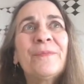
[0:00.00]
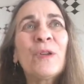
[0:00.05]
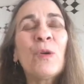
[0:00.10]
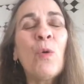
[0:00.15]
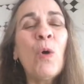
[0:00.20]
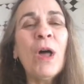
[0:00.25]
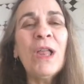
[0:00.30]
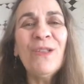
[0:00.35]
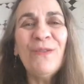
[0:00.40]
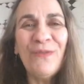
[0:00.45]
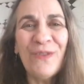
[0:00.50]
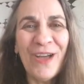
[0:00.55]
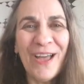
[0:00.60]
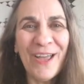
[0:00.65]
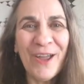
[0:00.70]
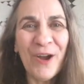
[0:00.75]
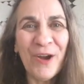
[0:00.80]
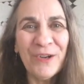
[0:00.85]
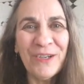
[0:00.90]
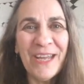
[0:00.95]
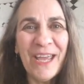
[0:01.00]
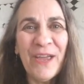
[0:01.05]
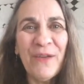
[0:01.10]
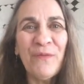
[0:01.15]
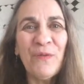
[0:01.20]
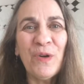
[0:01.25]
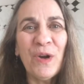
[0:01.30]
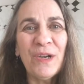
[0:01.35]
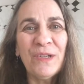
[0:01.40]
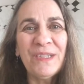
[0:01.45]
qualifying our day
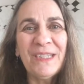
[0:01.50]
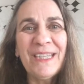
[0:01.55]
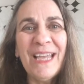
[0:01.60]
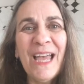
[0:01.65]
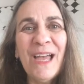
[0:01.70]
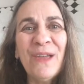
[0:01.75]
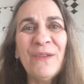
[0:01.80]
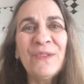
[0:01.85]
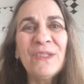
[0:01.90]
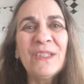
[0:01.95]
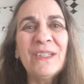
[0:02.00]
for ourselves